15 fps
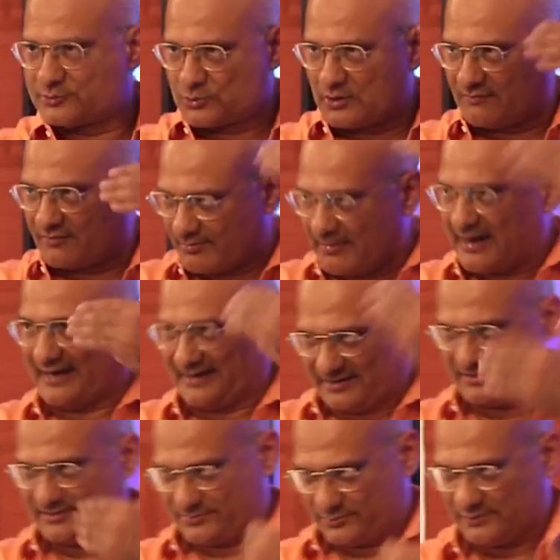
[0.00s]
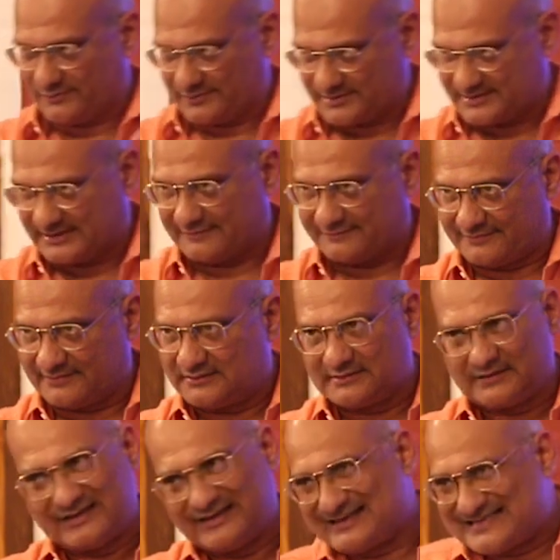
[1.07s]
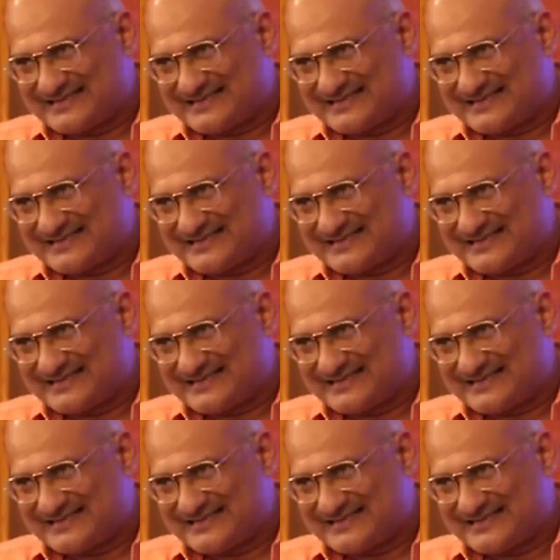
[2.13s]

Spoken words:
to our mind, to our self. It's